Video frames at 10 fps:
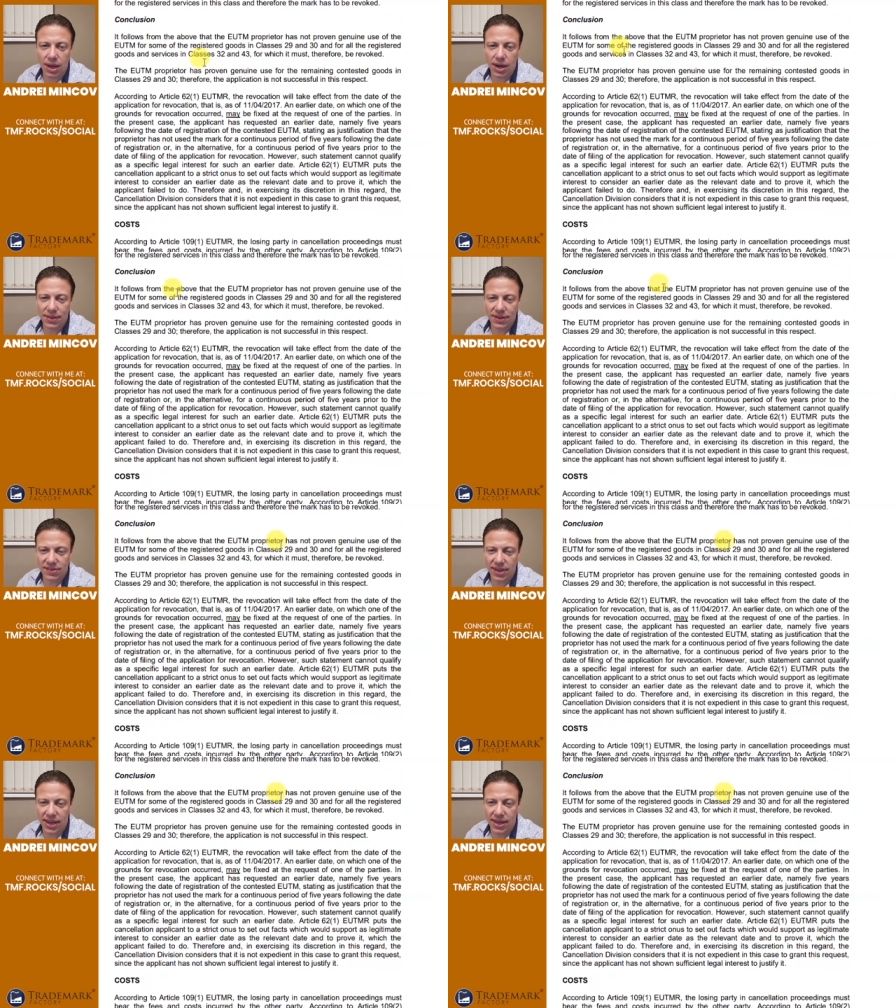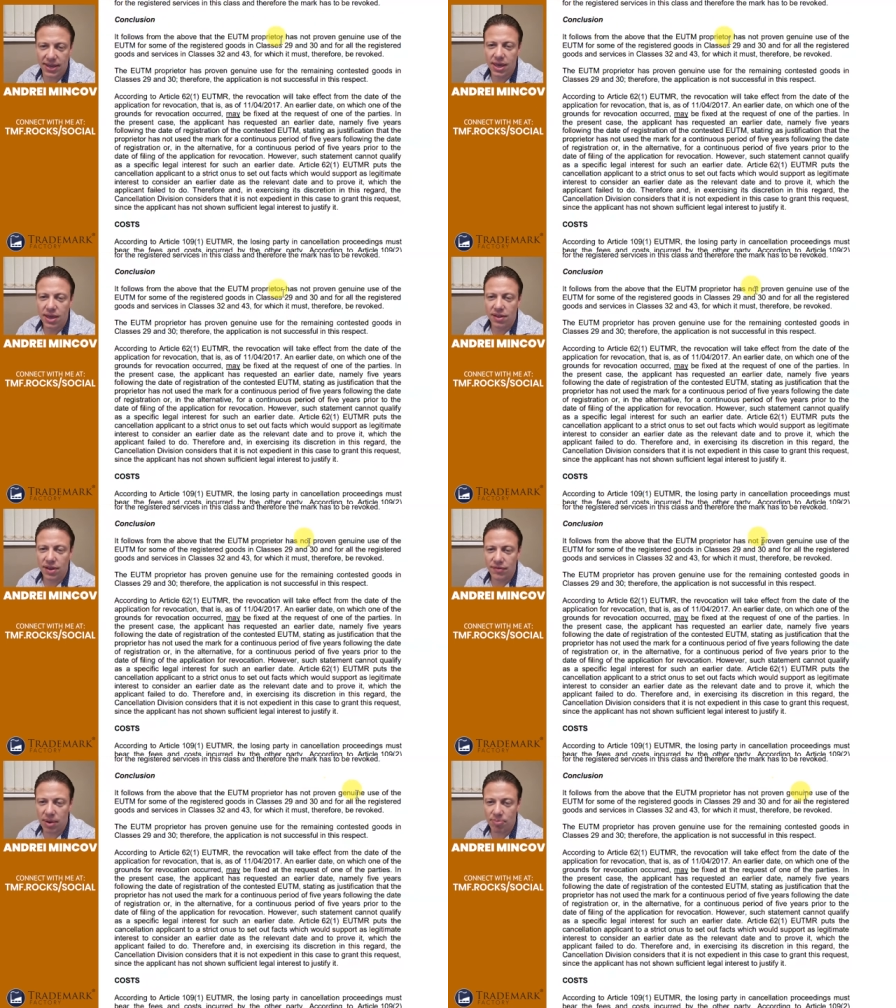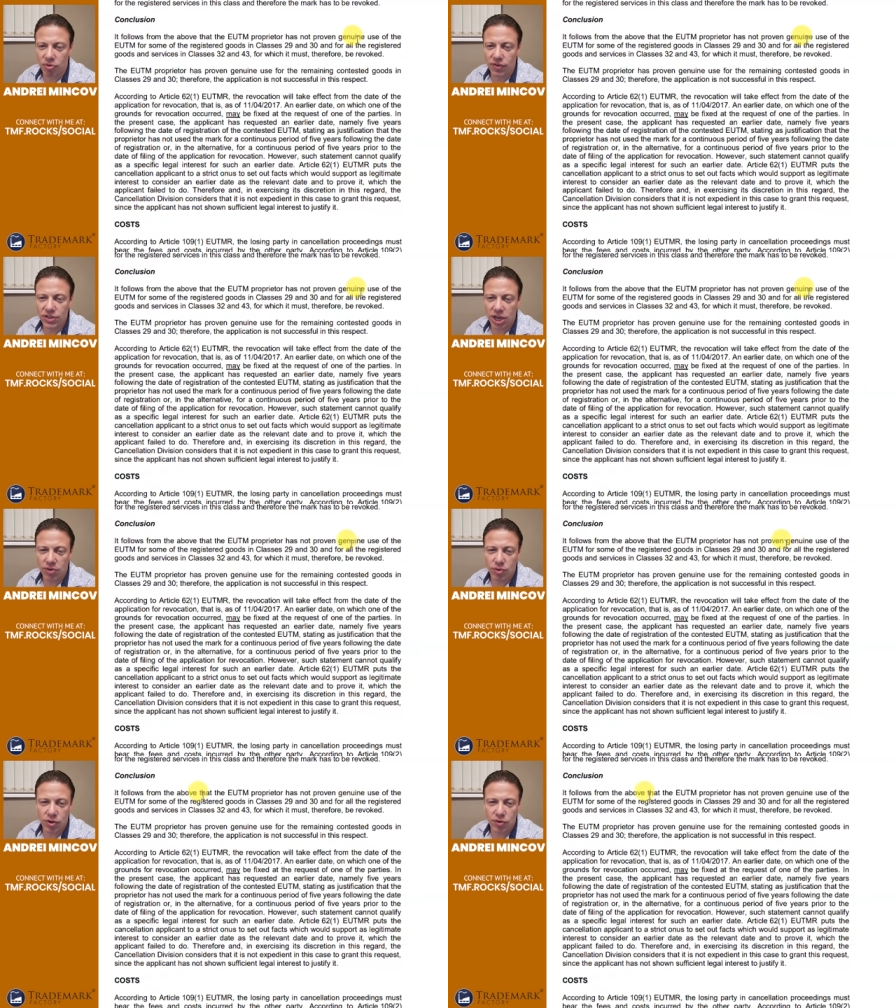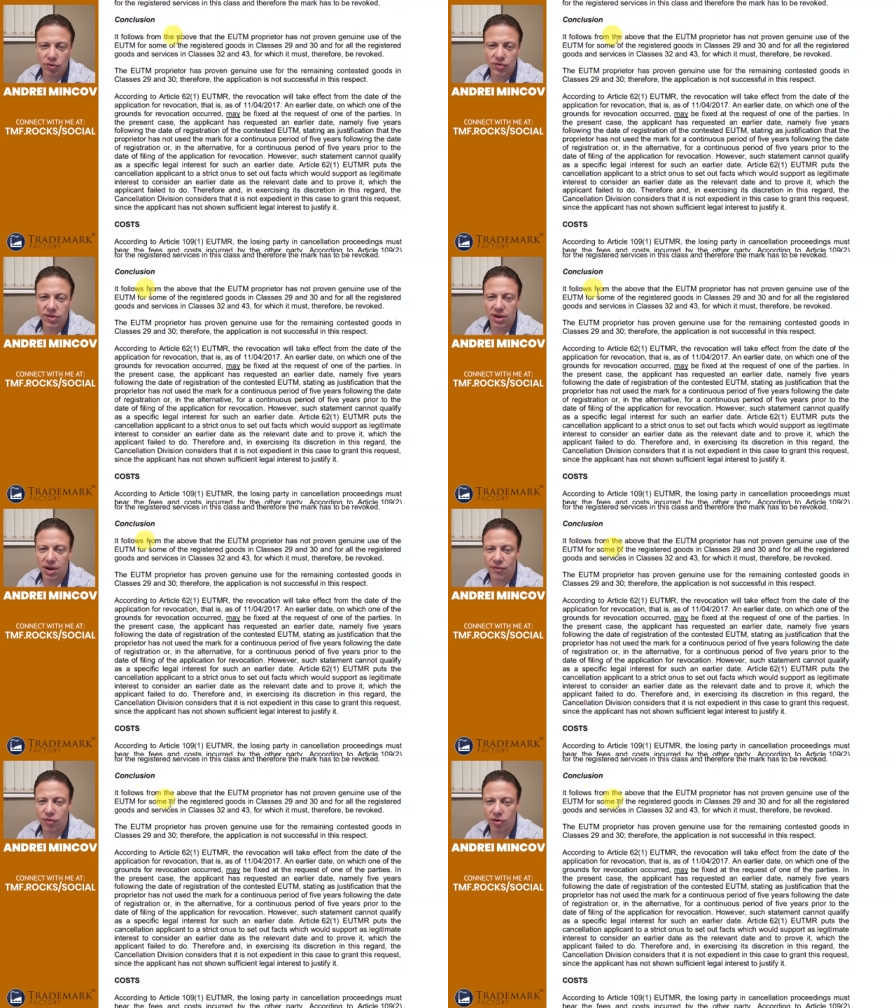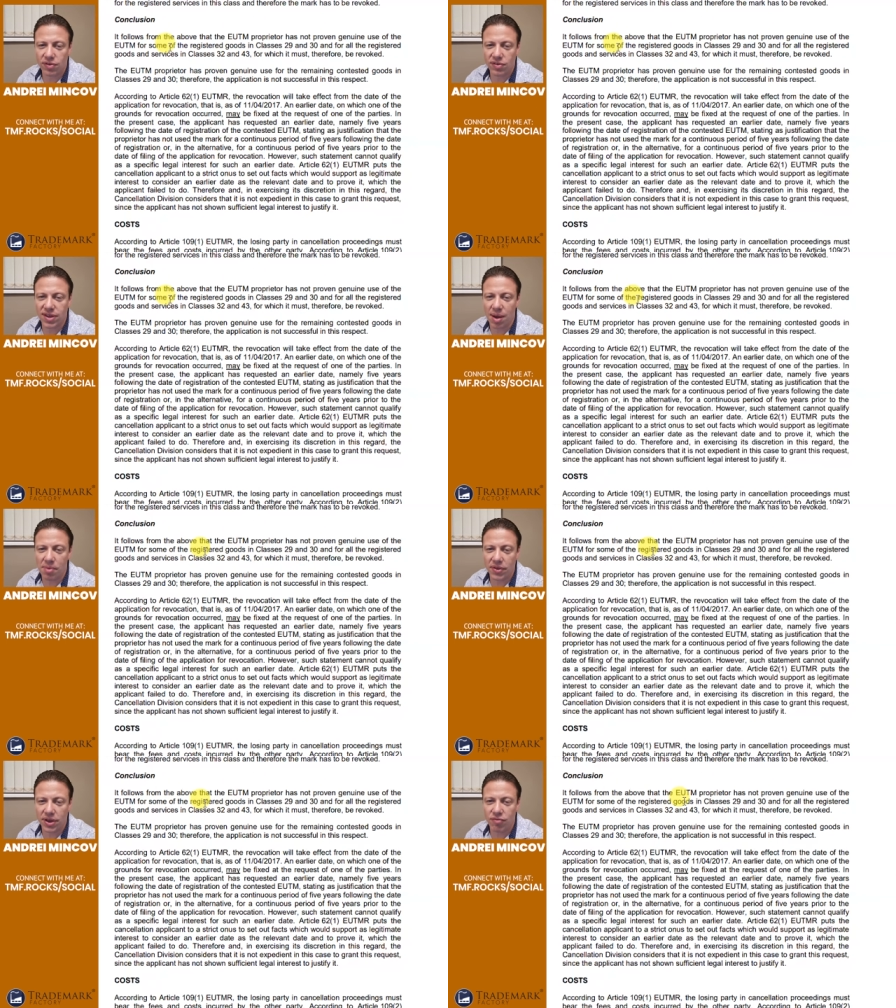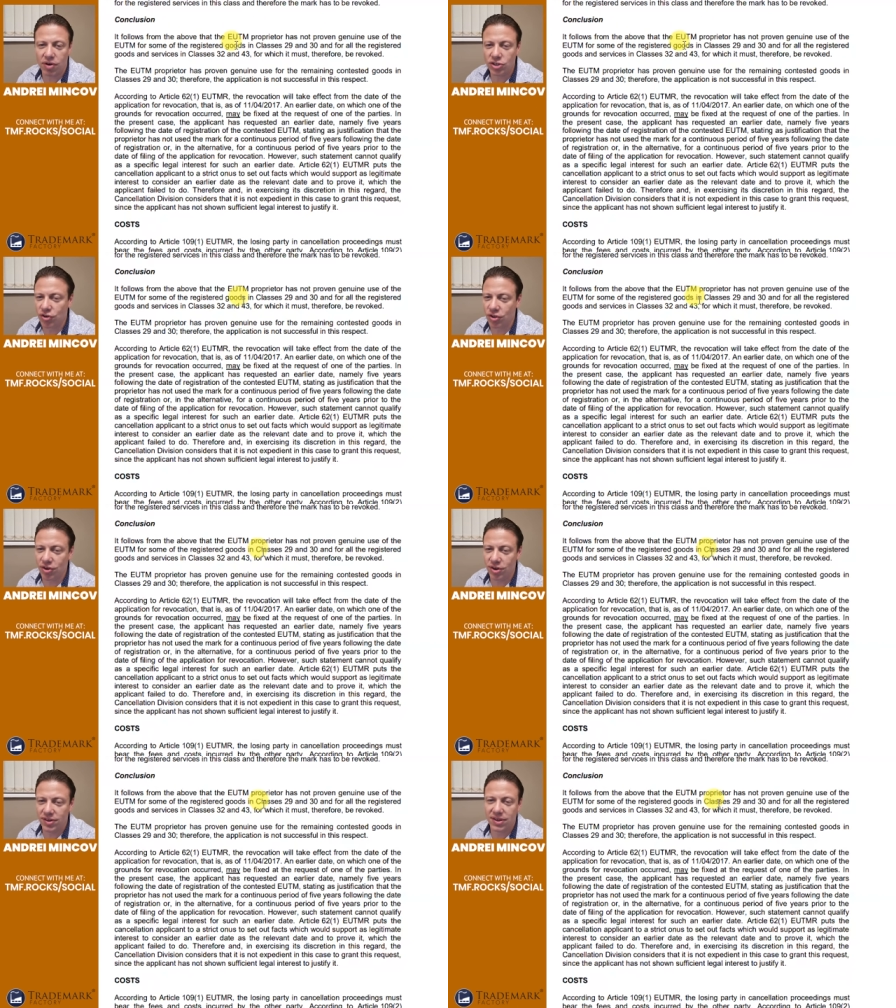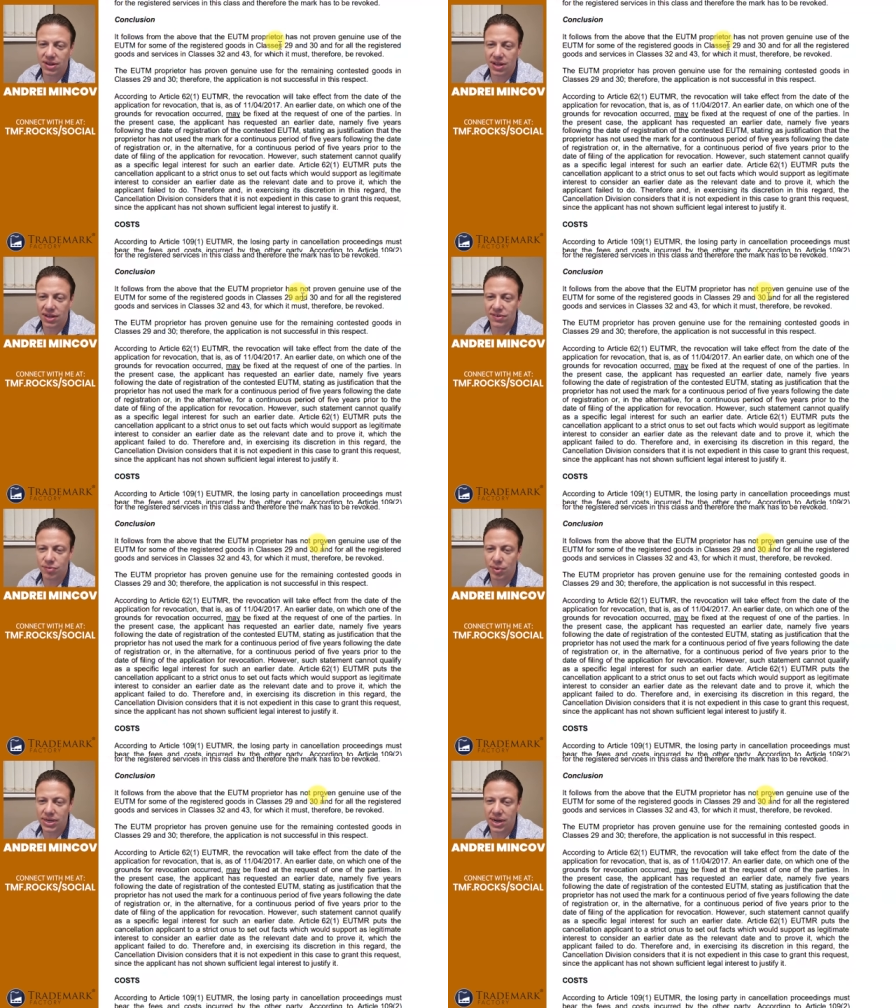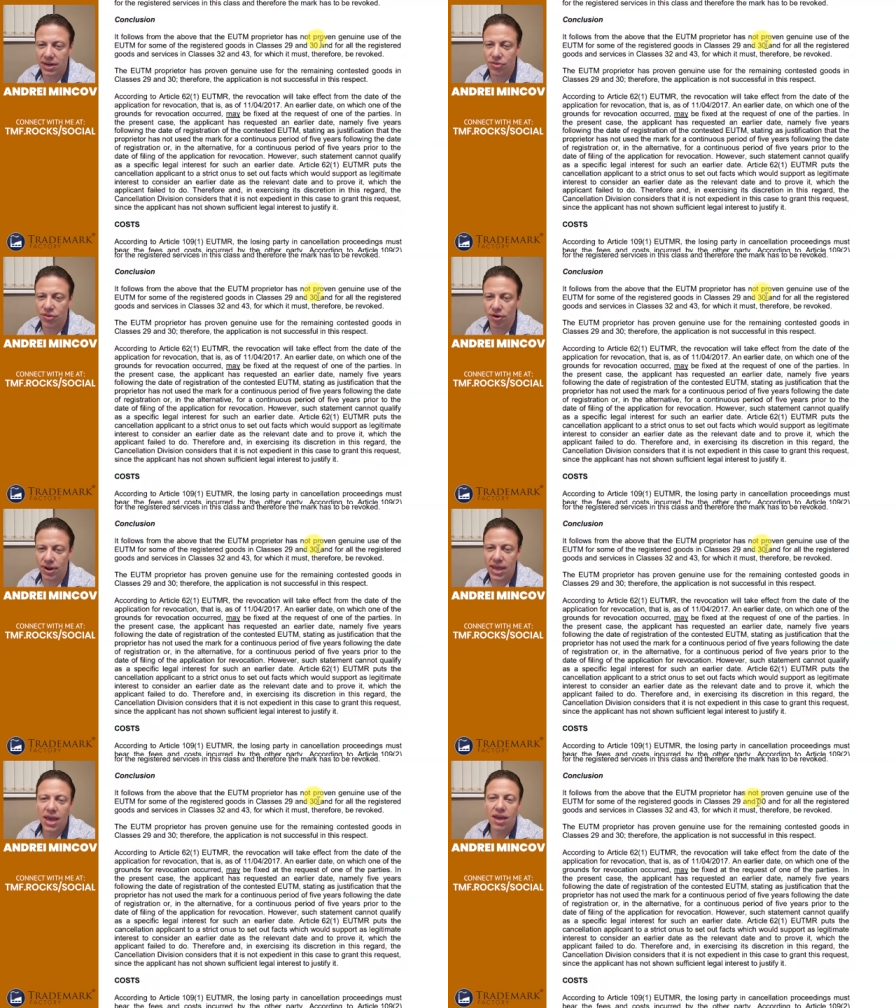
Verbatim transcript: uh, they say they have not proven genuine use uh, for some of the registered goods in classes 29 and 30,